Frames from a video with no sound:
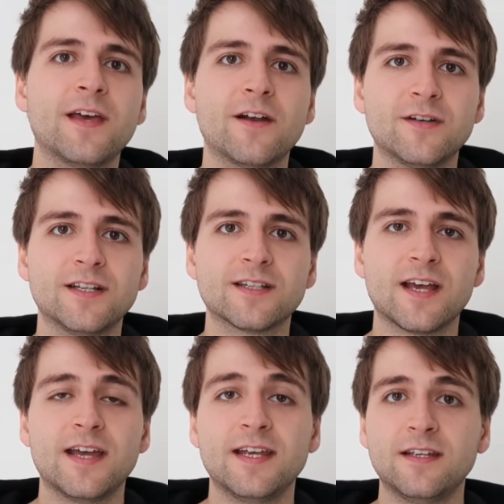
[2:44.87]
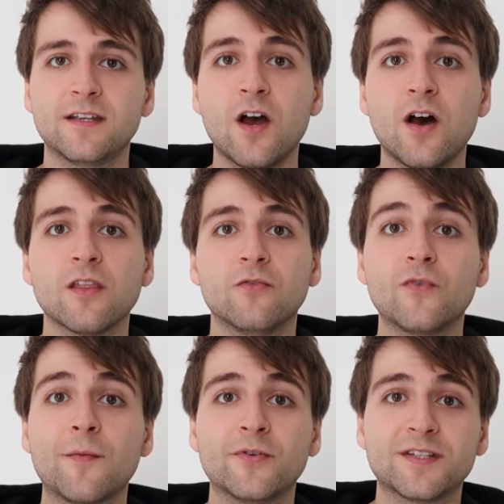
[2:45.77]
there is a car that
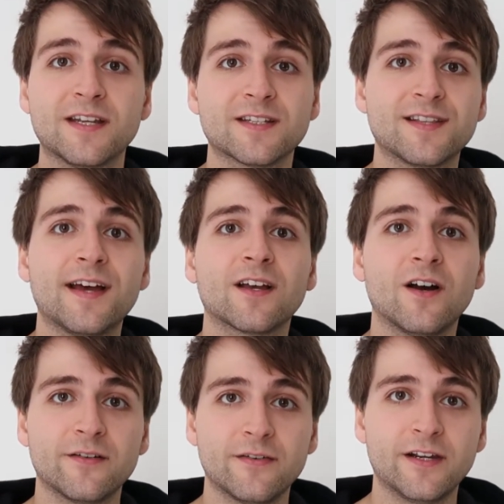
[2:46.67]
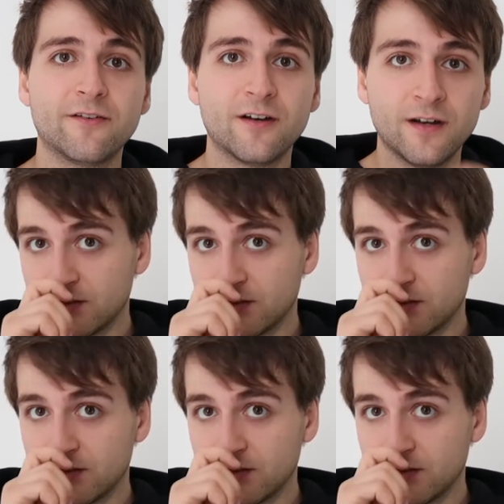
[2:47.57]
represents that kind of era.